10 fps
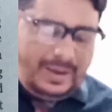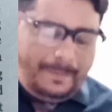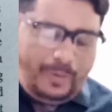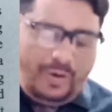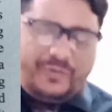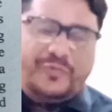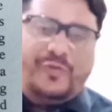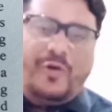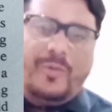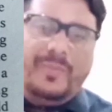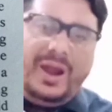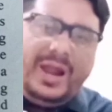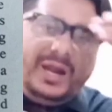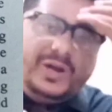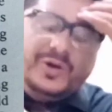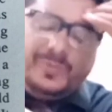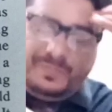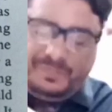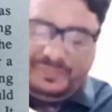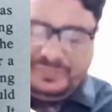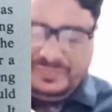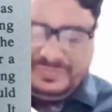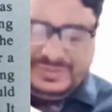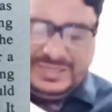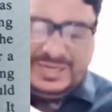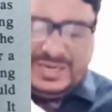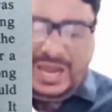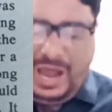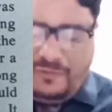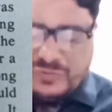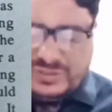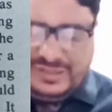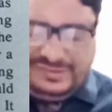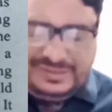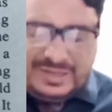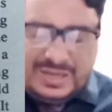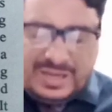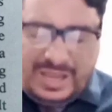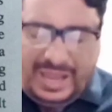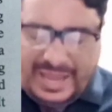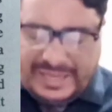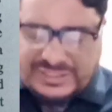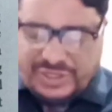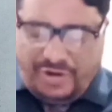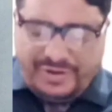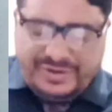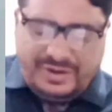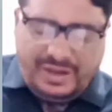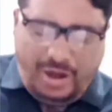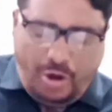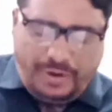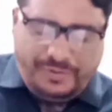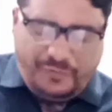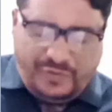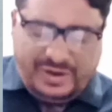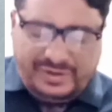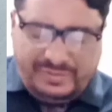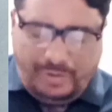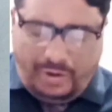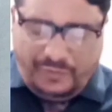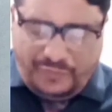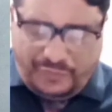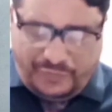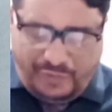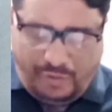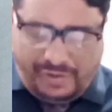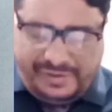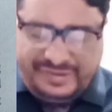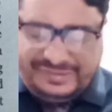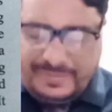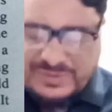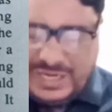a block from home. After this had gone on for some